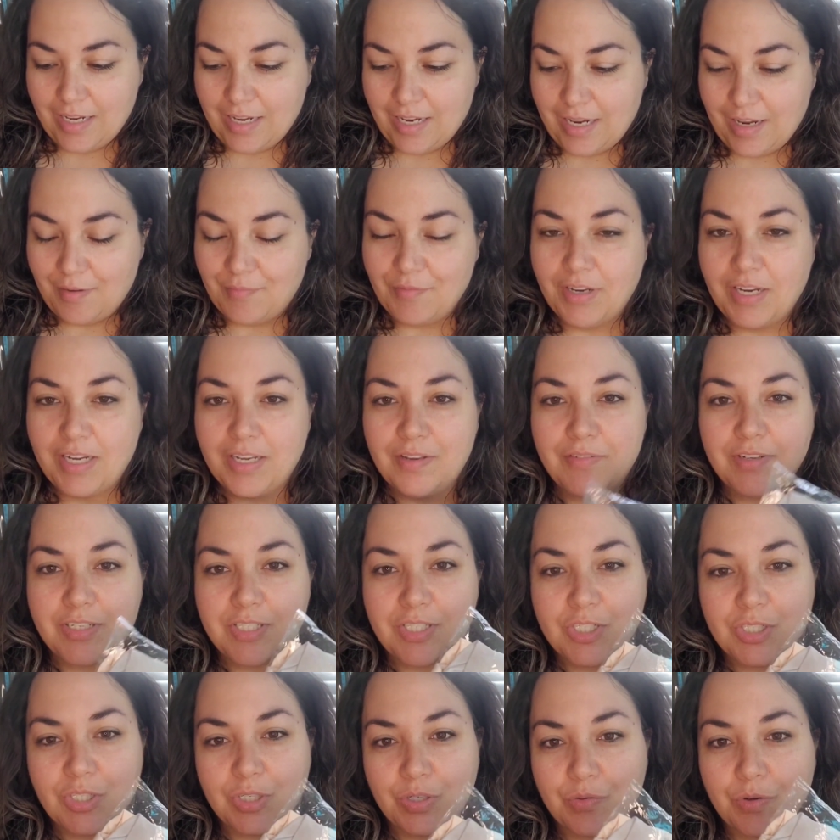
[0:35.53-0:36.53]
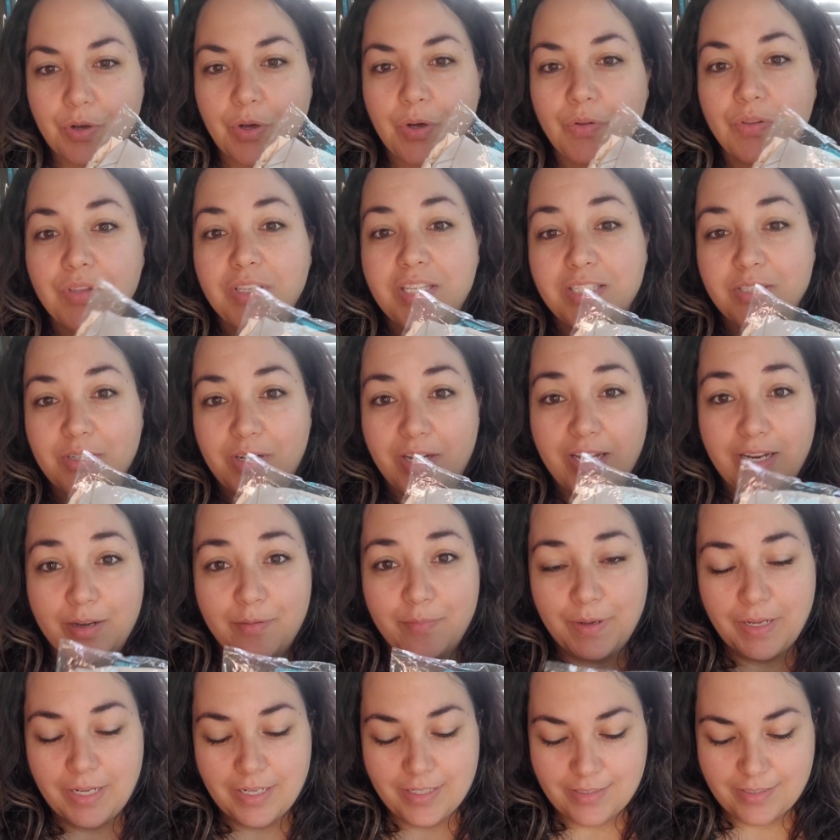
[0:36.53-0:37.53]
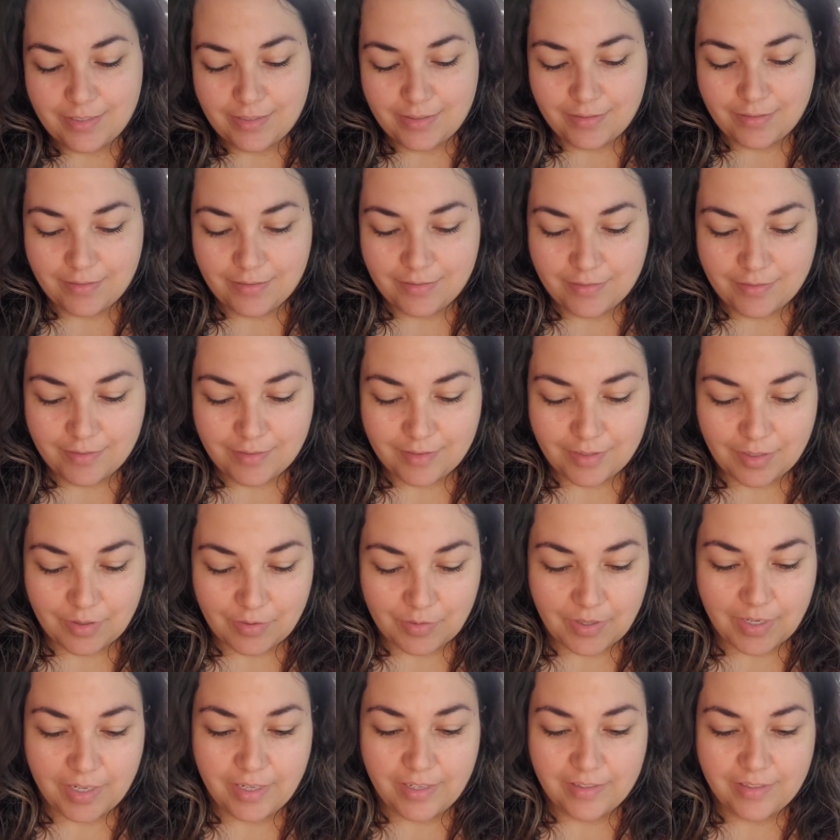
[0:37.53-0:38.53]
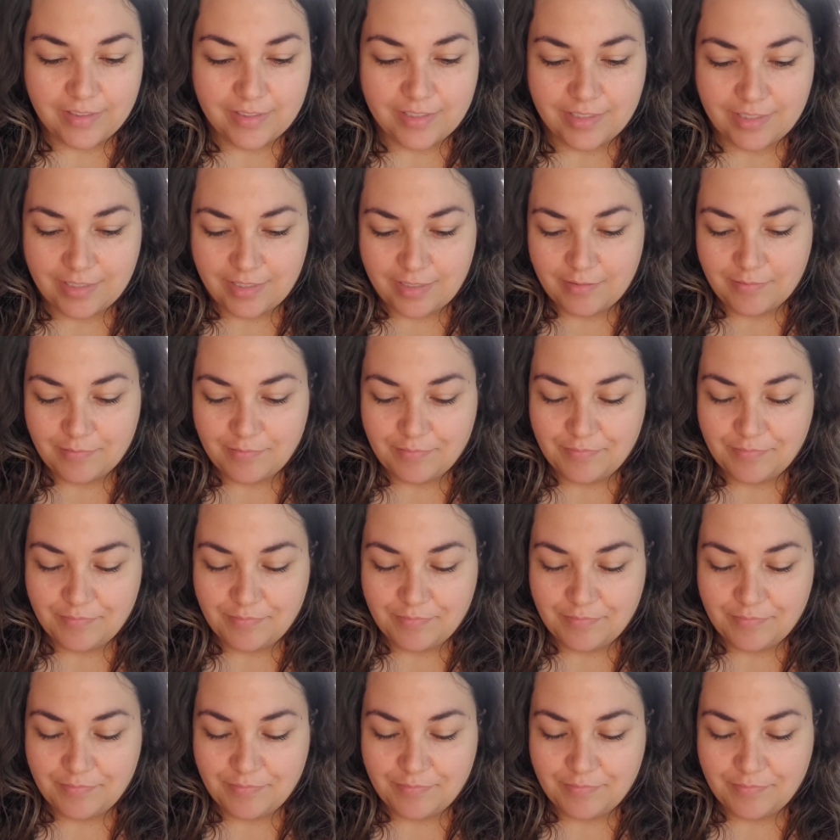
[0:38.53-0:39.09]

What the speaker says: not even sure. Oh, these are headbands. Okay, let's see.